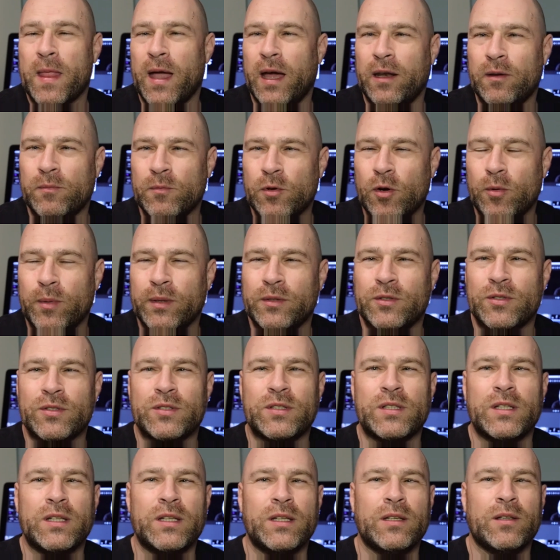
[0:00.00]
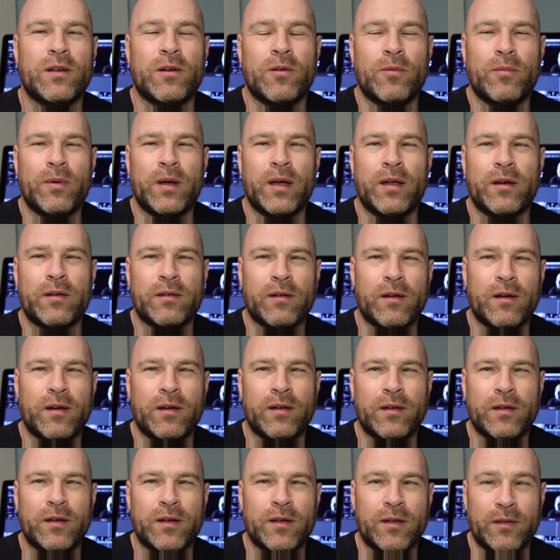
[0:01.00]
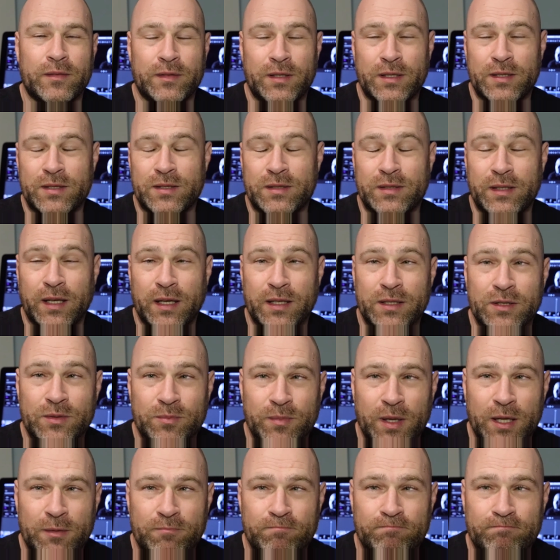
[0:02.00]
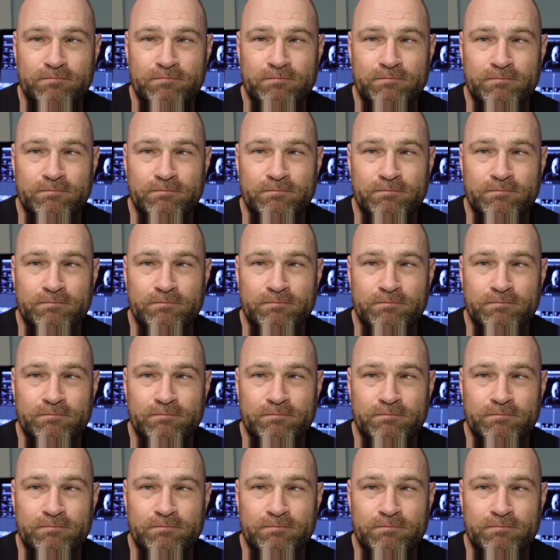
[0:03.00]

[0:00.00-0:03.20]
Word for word: And I'm going to see where uh, this takes me.